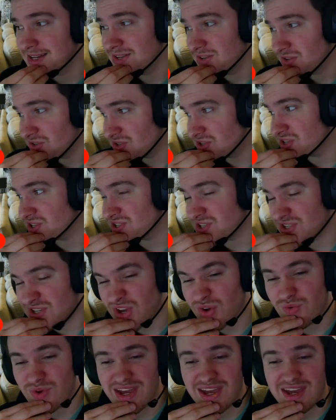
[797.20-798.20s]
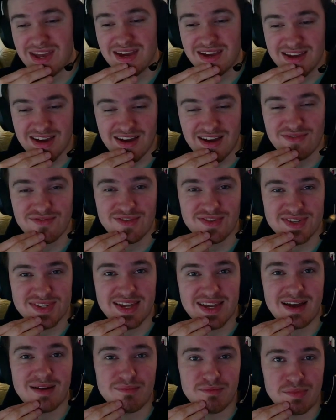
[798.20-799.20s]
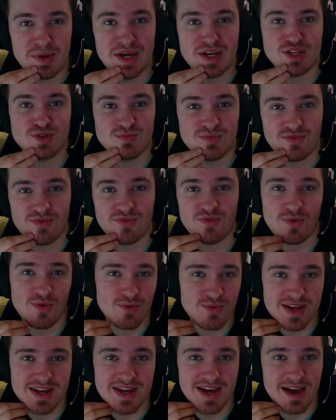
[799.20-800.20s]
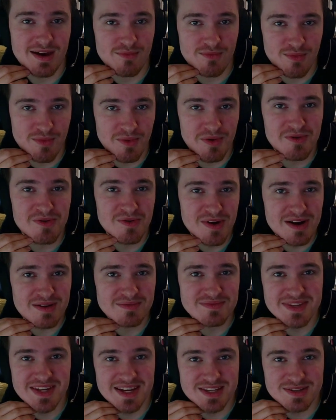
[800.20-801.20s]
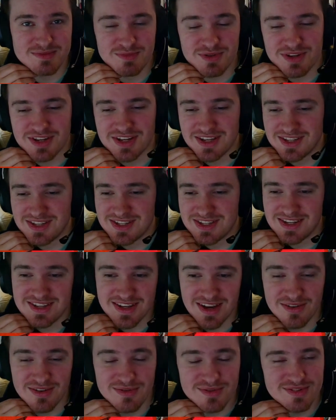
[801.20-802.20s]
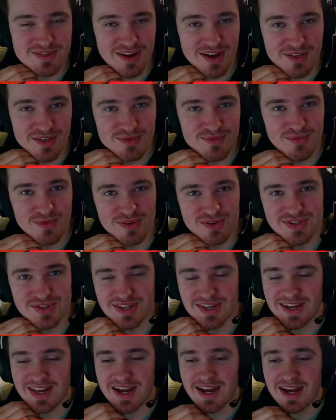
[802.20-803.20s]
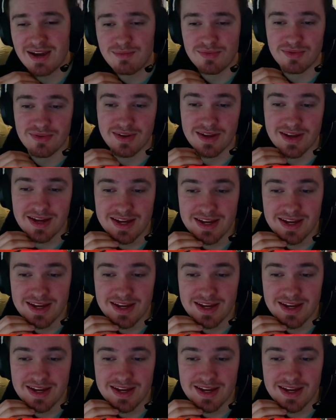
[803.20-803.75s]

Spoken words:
just so it covers that base before we get more updates, because you don't know what's going to happen.